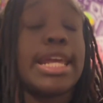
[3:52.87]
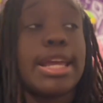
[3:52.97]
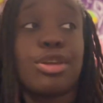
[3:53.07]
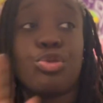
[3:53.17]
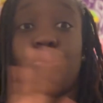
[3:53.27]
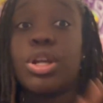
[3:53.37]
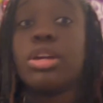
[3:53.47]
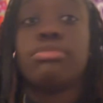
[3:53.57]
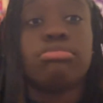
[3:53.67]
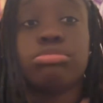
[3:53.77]
and you
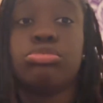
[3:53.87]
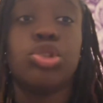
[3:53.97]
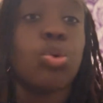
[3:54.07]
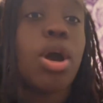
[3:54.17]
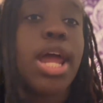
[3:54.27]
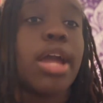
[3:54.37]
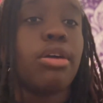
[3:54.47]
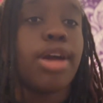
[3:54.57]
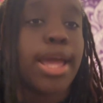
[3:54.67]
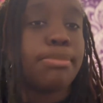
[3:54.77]
want to do all that,
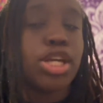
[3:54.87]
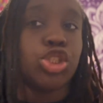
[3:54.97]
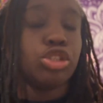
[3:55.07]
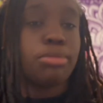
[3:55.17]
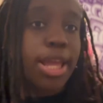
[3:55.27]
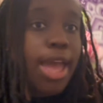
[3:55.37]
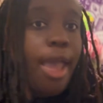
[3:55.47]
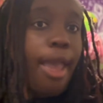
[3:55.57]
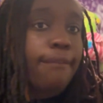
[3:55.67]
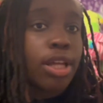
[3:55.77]
go ahead, because you might
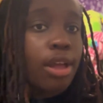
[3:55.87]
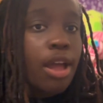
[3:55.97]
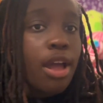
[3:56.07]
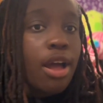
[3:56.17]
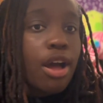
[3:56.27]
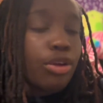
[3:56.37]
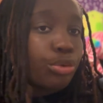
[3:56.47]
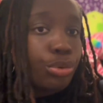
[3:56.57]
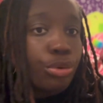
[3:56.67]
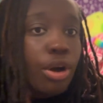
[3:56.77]
have a
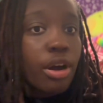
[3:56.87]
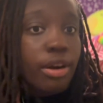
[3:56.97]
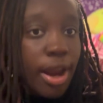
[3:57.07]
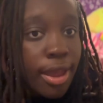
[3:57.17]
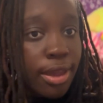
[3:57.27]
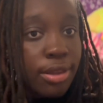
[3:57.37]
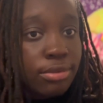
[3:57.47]
cool RA.